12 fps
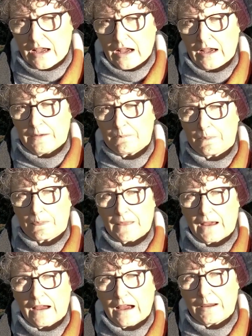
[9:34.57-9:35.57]
I'm
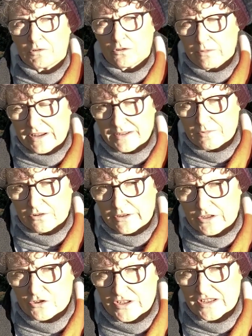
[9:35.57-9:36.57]
always more
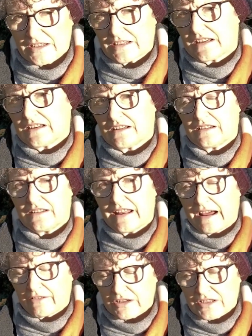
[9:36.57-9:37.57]
interested in
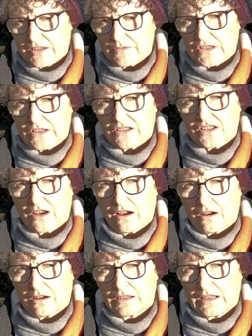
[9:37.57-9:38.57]
narratives that
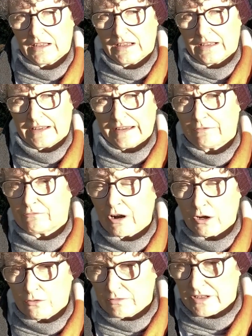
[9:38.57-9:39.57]
are
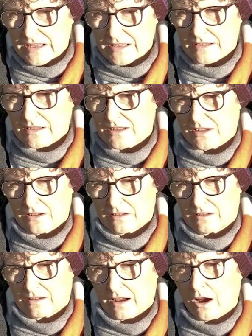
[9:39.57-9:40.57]
eroded, that are
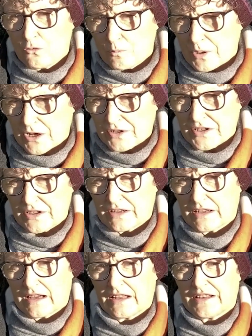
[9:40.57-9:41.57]
open,
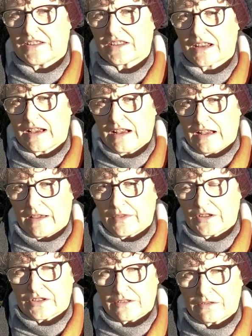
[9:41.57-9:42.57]
and
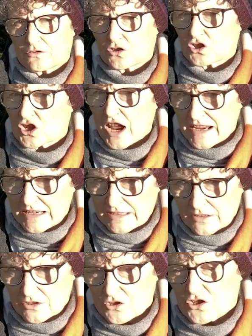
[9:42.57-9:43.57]
that
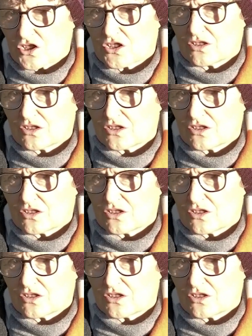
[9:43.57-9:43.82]
change